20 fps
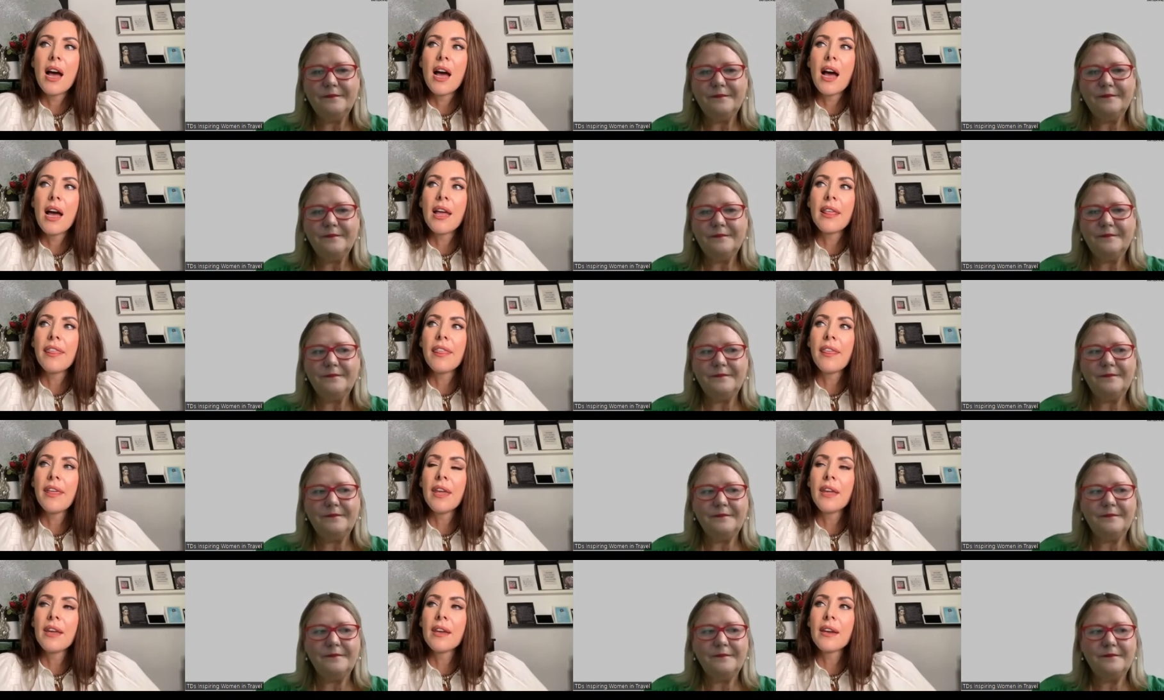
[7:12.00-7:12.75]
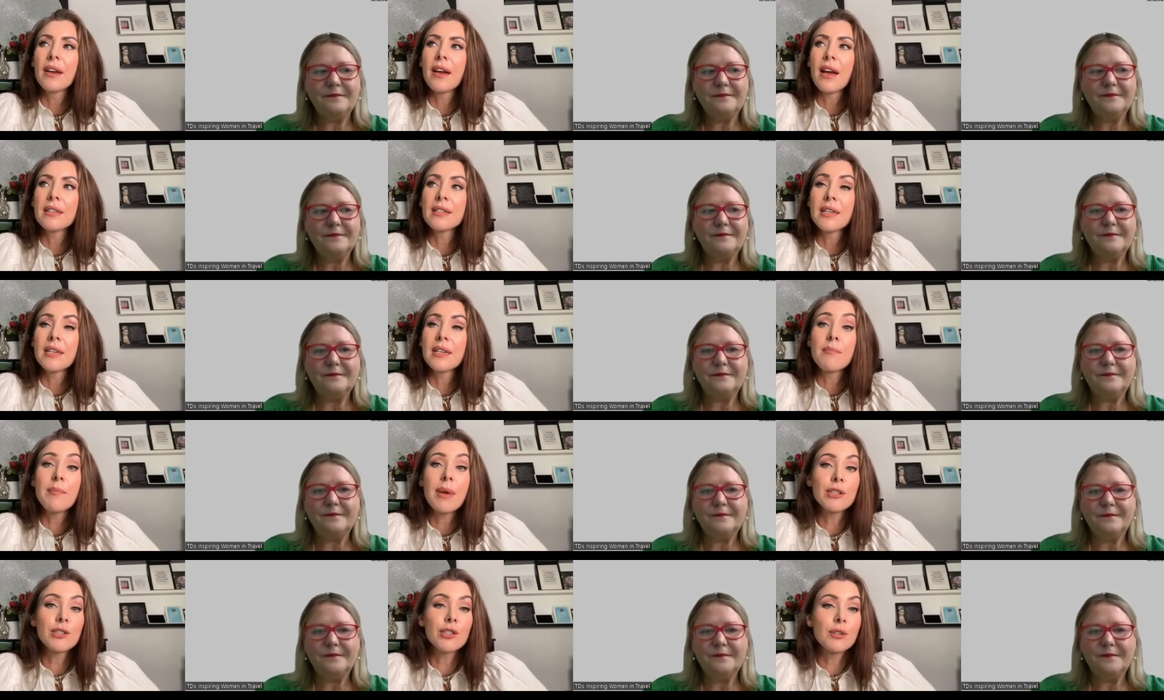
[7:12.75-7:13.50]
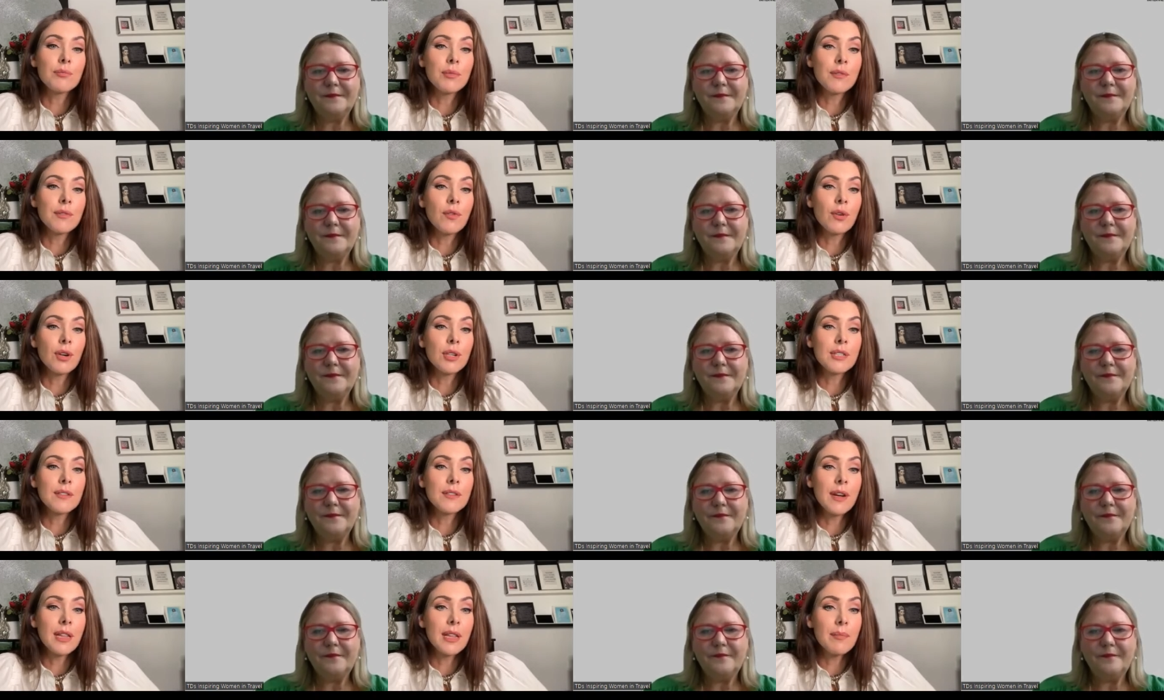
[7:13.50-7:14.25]
Speaker 1: i think as i mentioned before
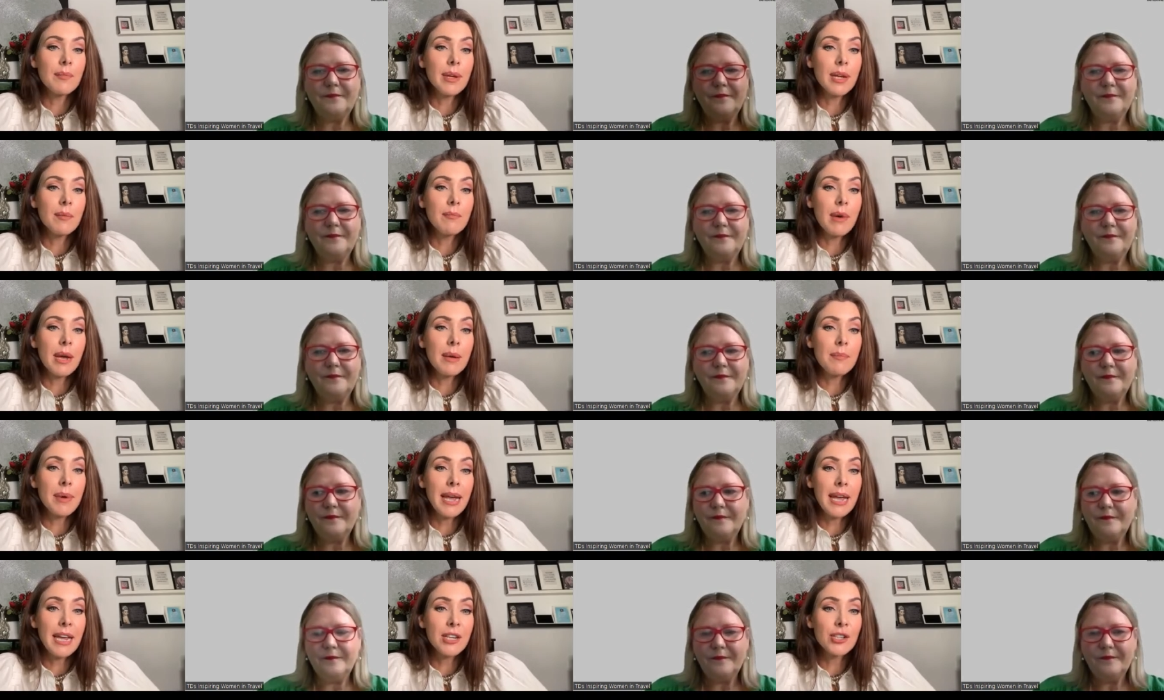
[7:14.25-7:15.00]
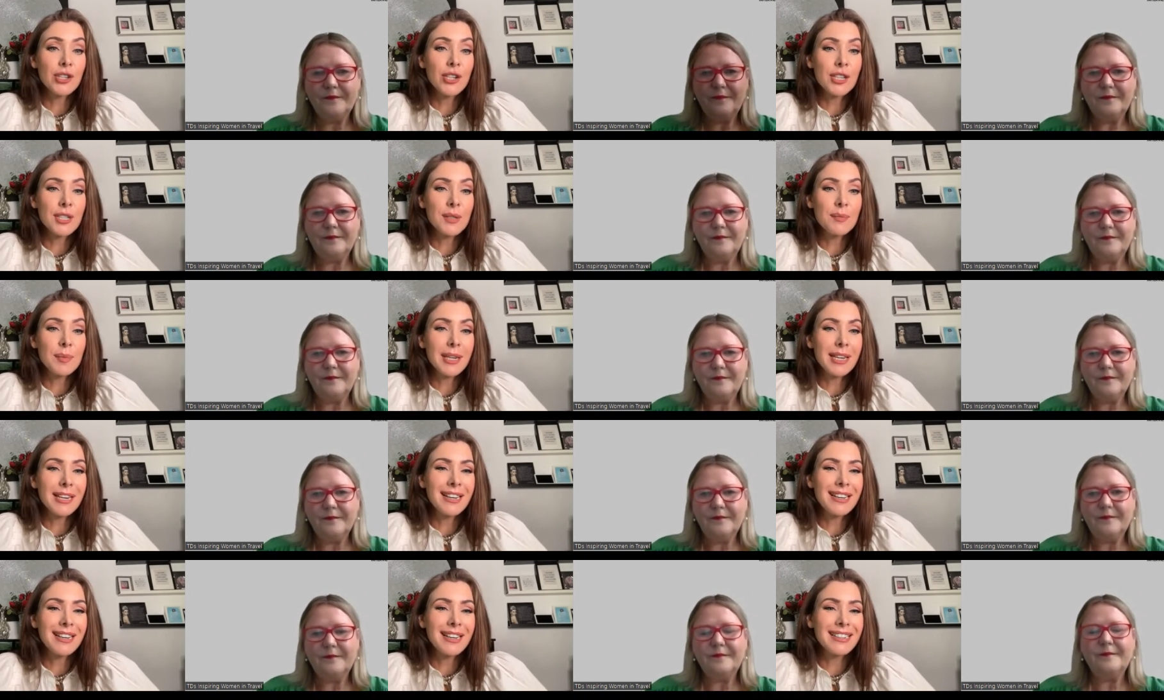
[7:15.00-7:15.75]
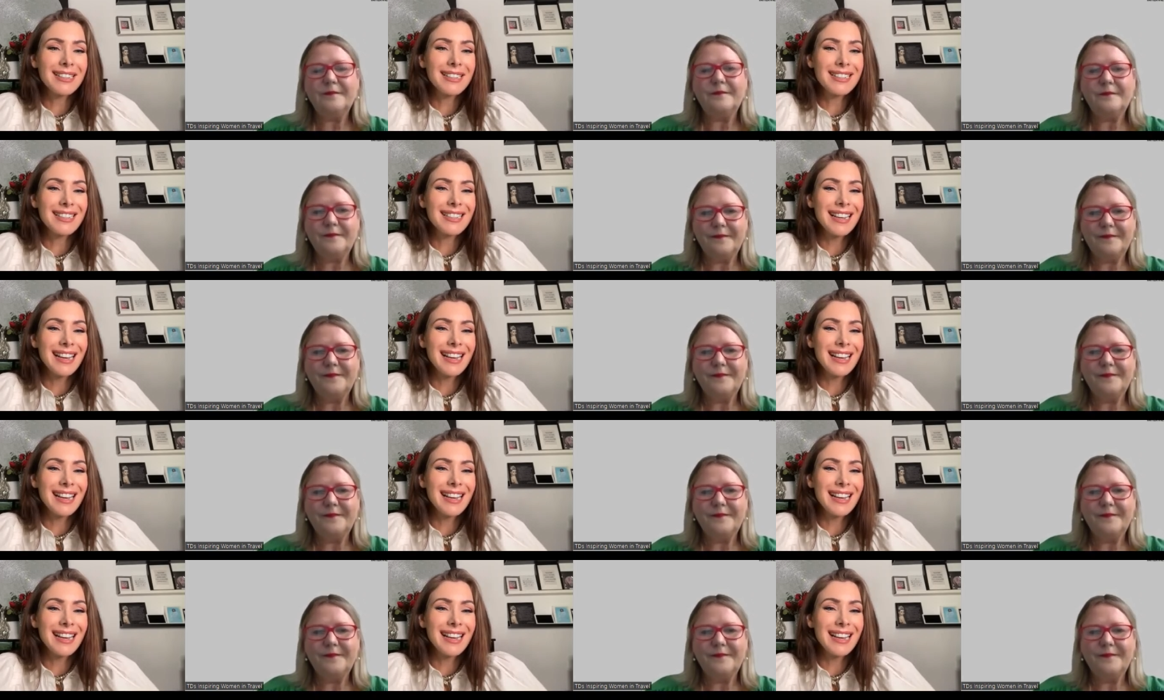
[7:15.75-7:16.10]
developing my patience because